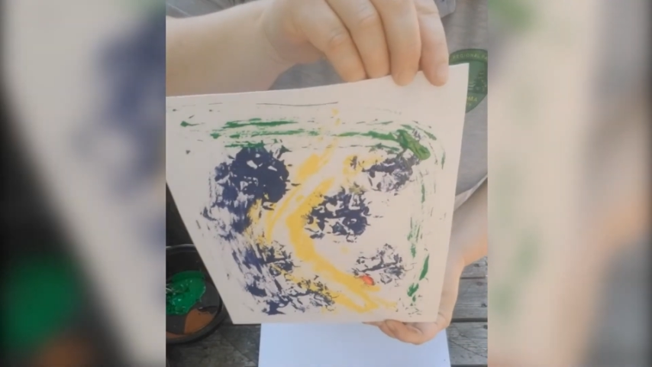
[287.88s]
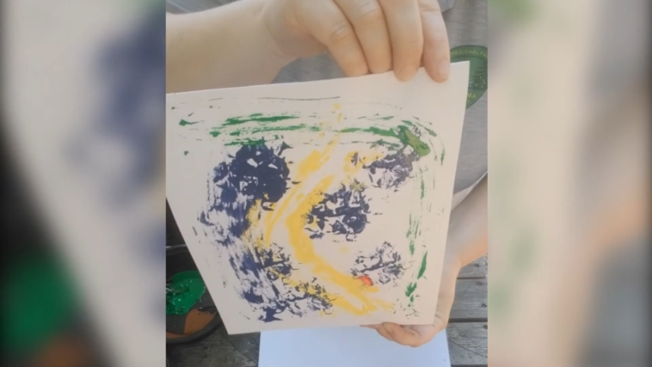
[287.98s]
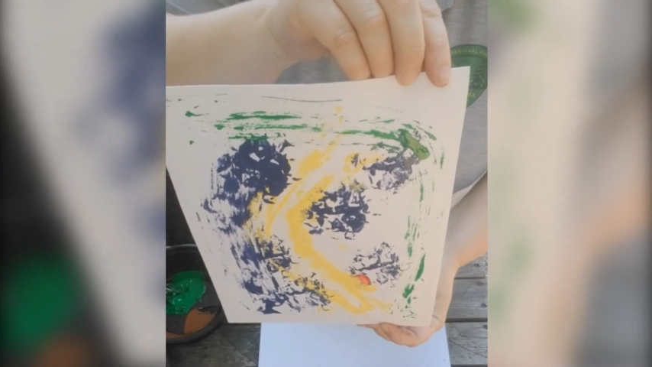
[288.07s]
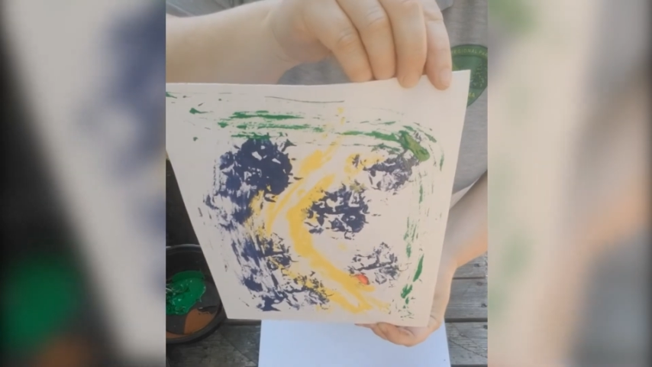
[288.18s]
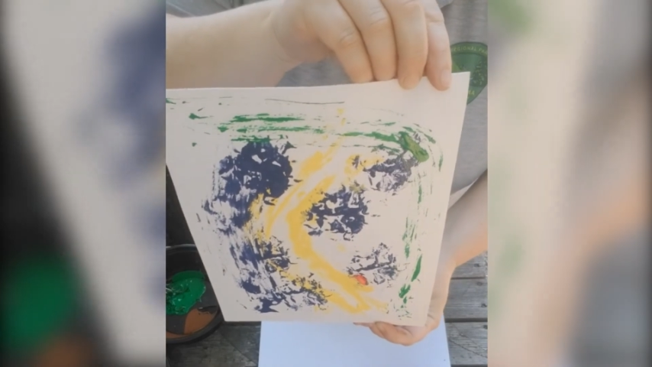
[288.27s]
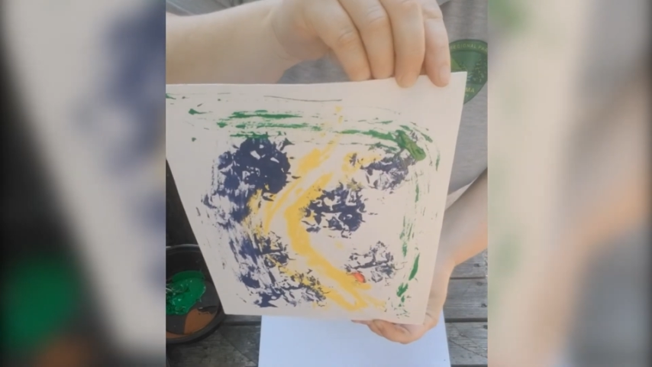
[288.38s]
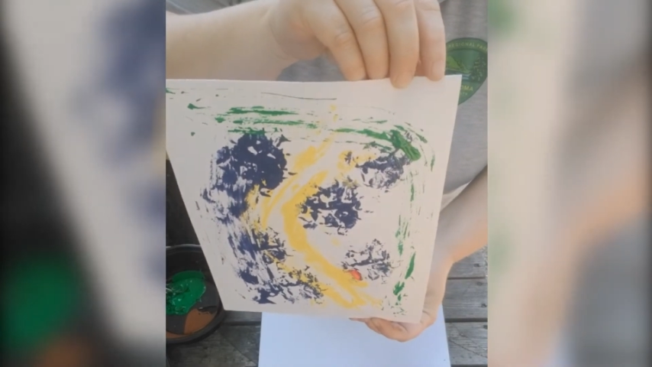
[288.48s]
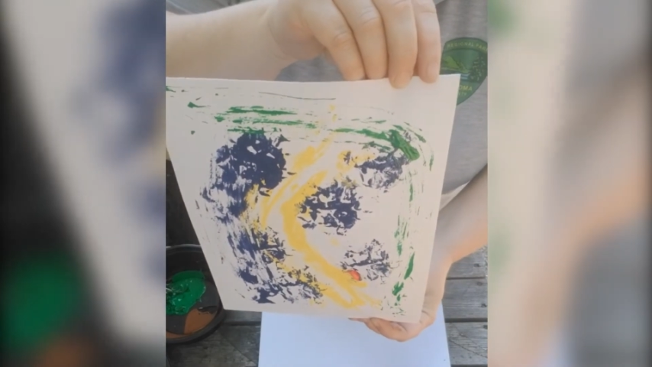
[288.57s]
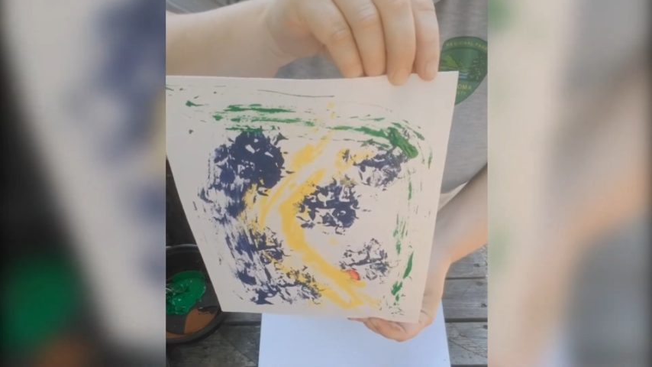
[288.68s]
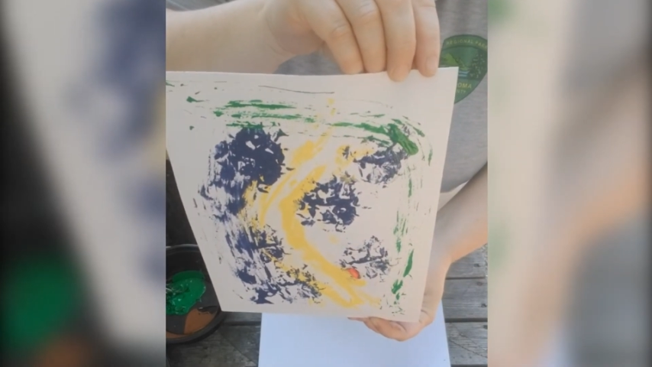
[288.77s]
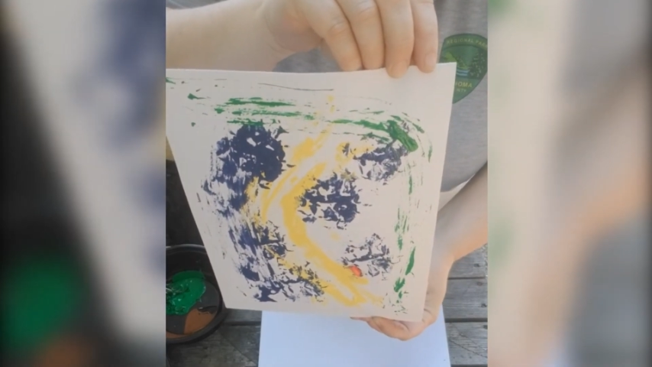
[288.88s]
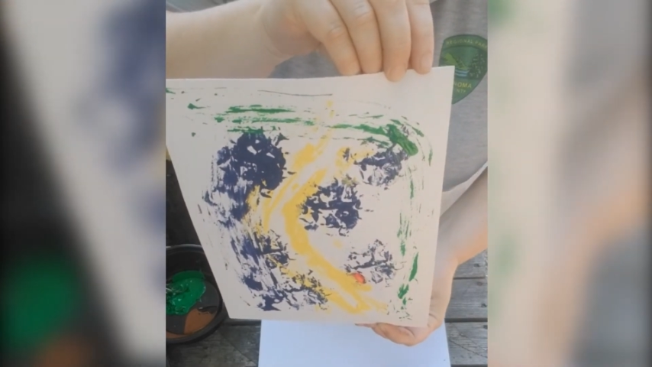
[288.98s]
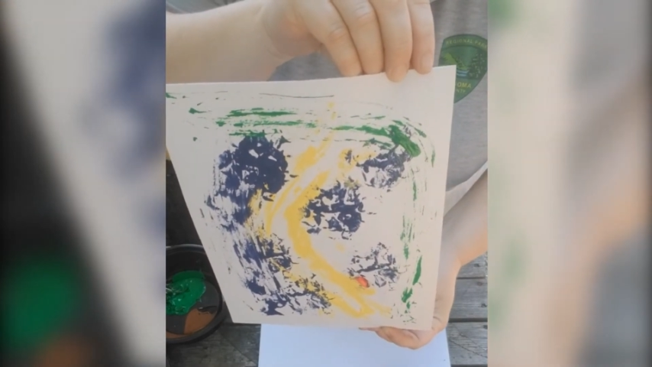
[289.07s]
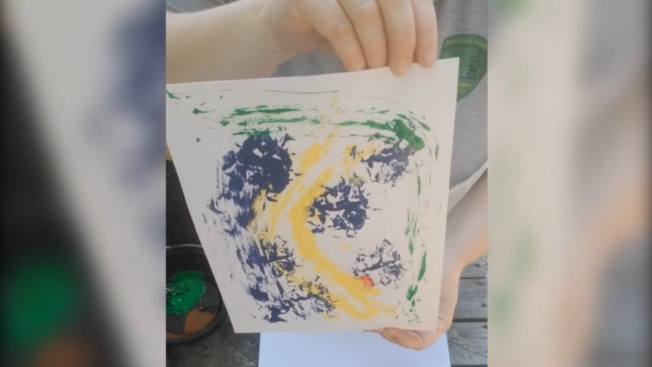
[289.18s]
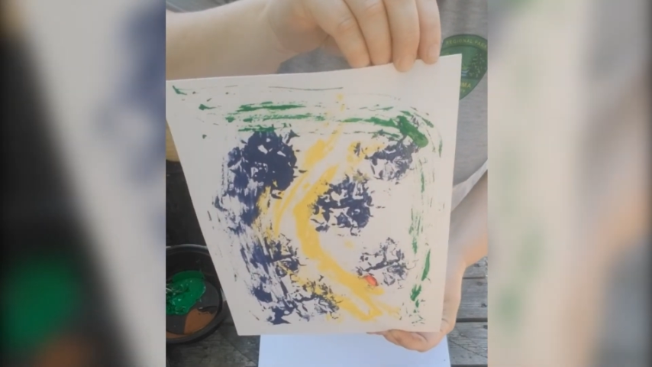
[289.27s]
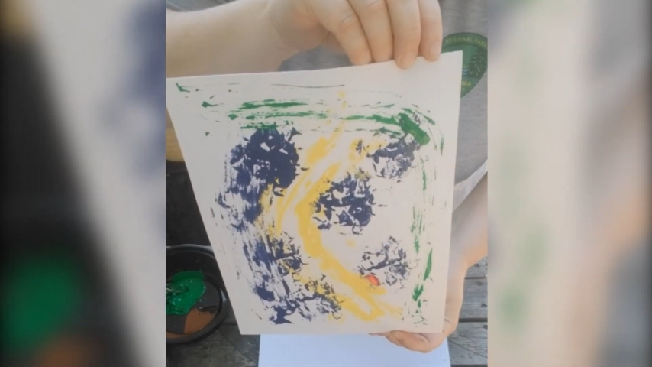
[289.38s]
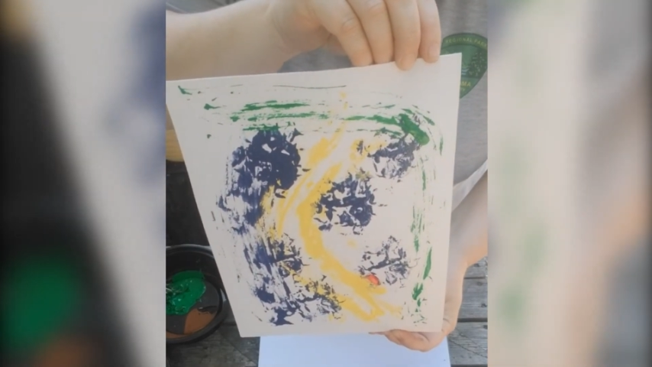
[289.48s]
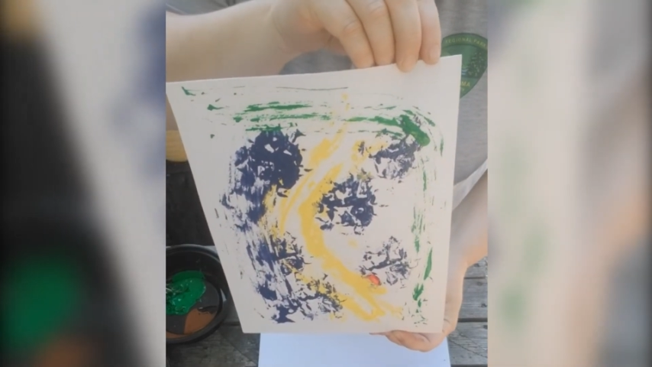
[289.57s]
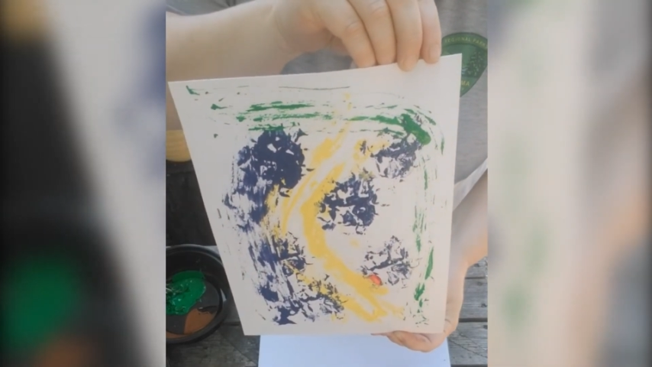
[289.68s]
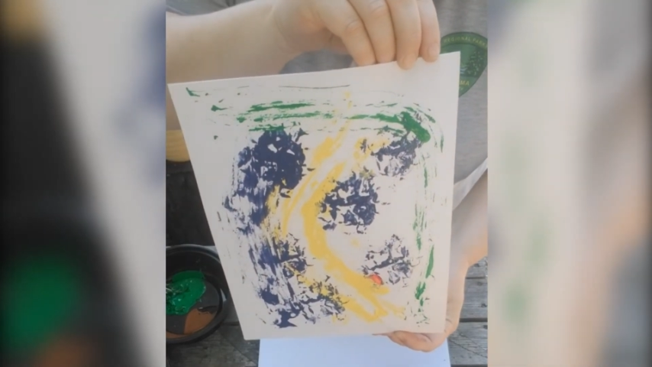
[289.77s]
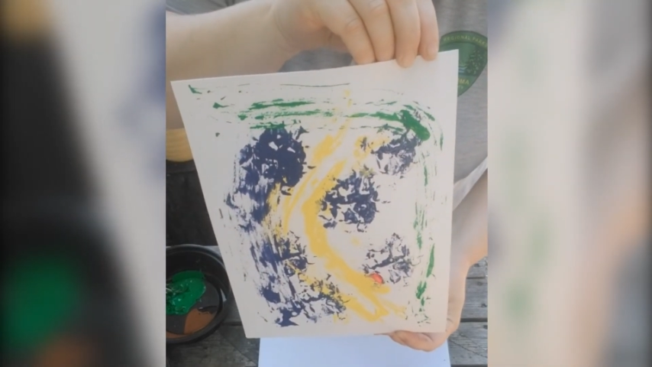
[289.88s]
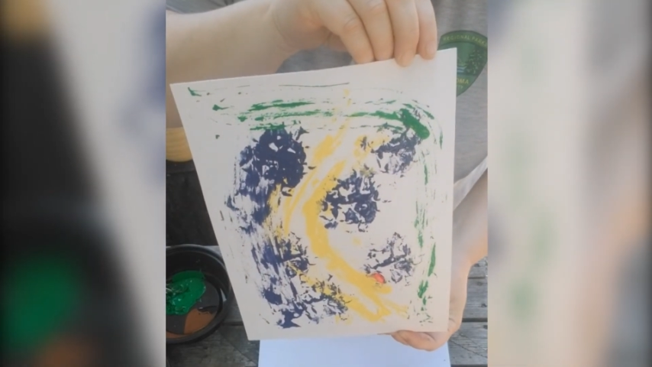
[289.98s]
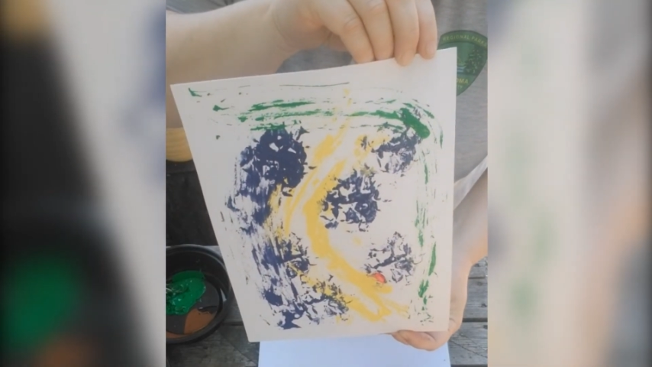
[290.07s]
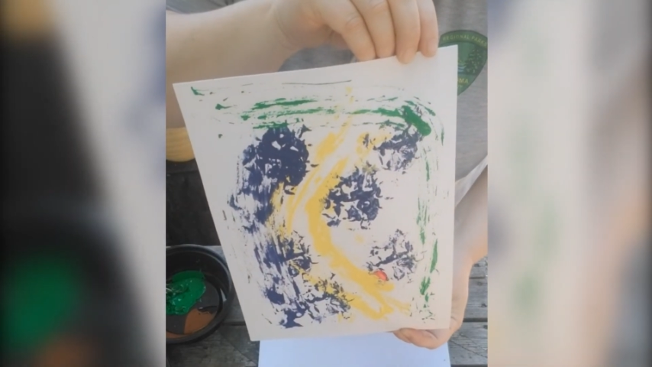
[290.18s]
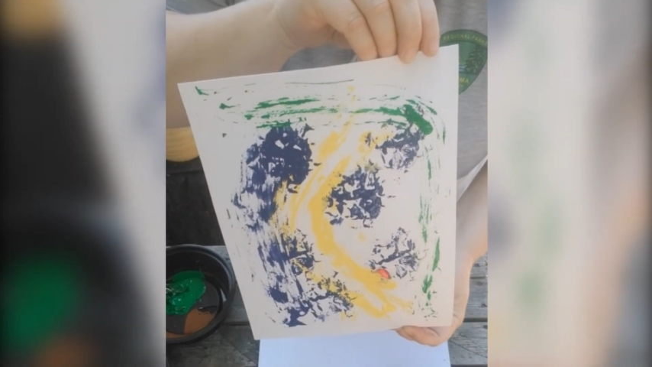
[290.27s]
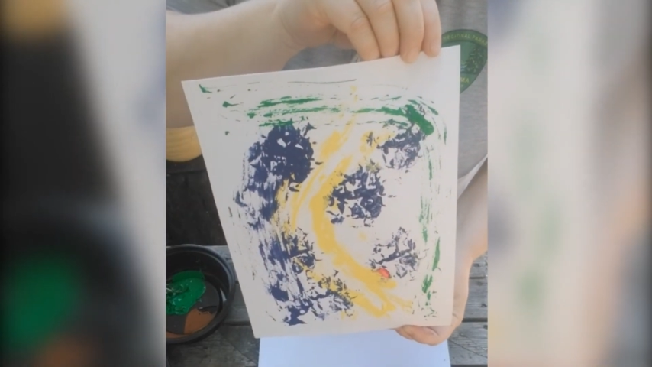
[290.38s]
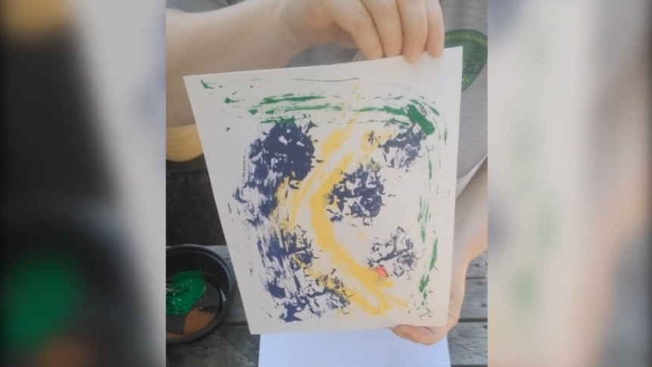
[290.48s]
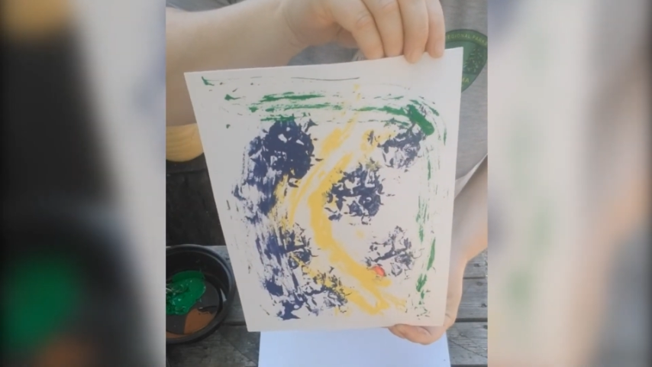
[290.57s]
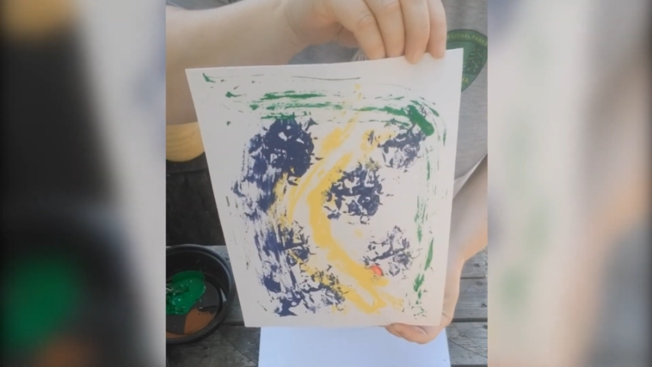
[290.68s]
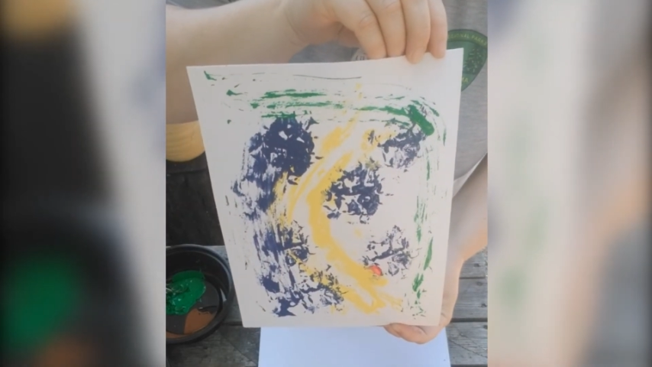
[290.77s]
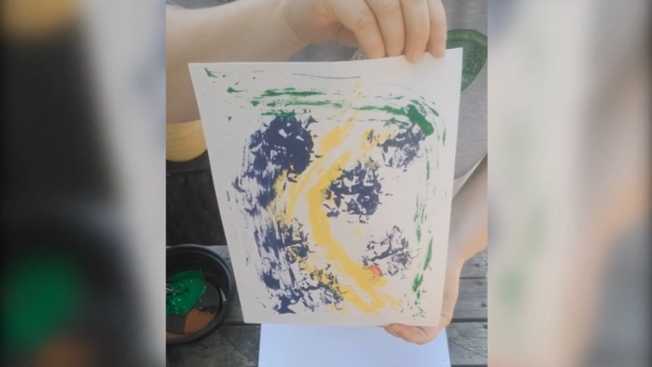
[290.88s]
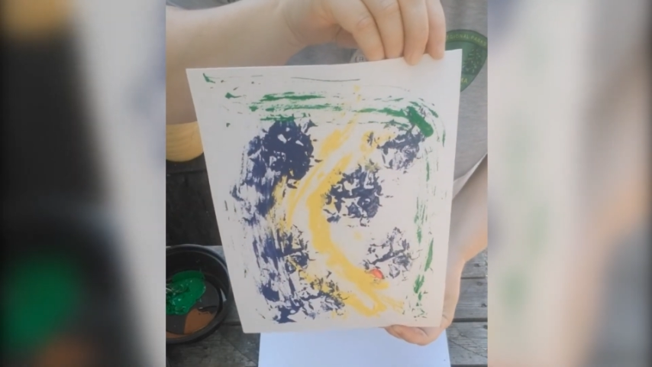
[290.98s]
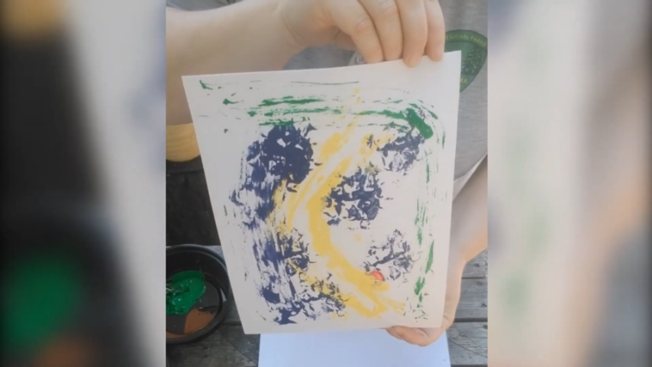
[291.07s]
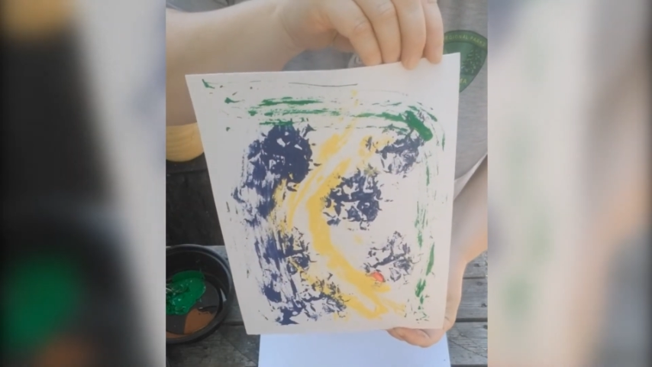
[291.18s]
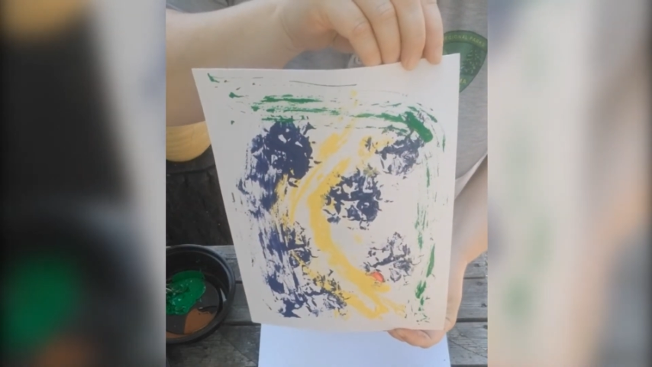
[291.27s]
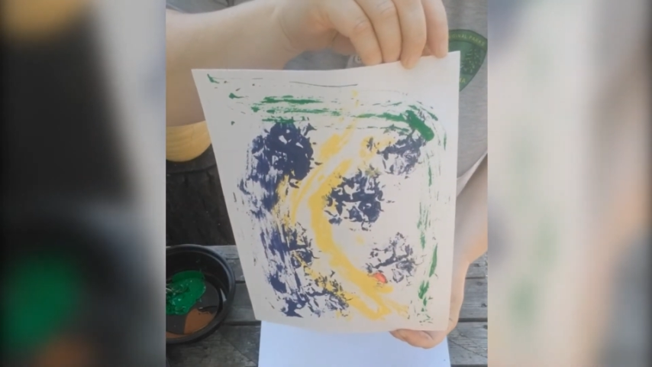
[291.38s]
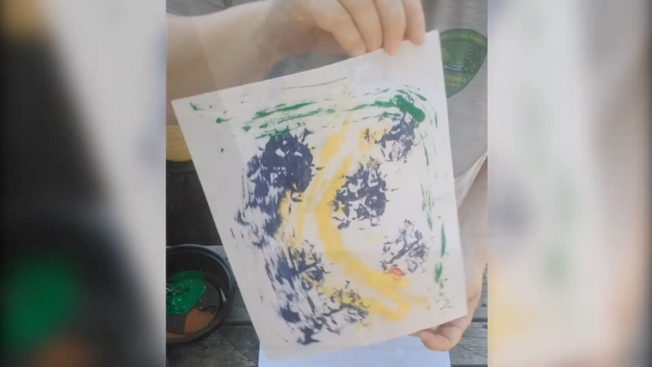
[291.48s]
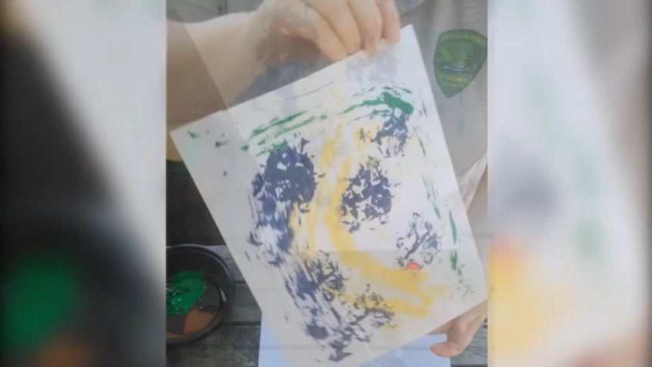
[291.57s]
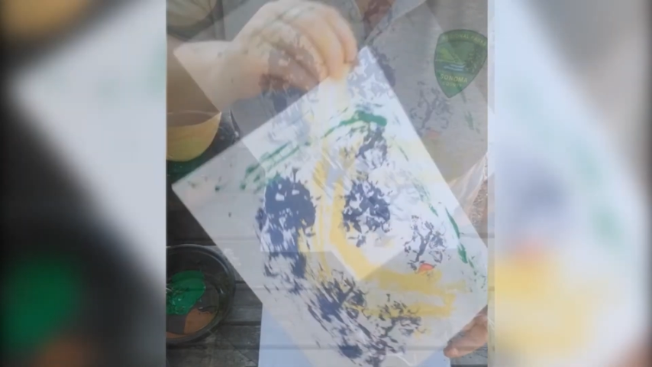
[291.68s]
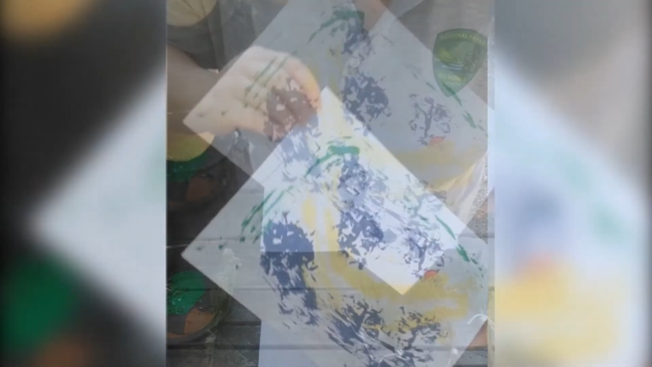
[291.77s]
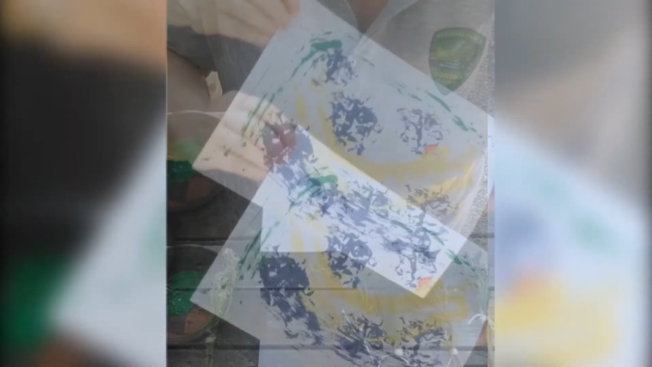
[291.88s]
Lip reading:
Nobody's mouth can be seen.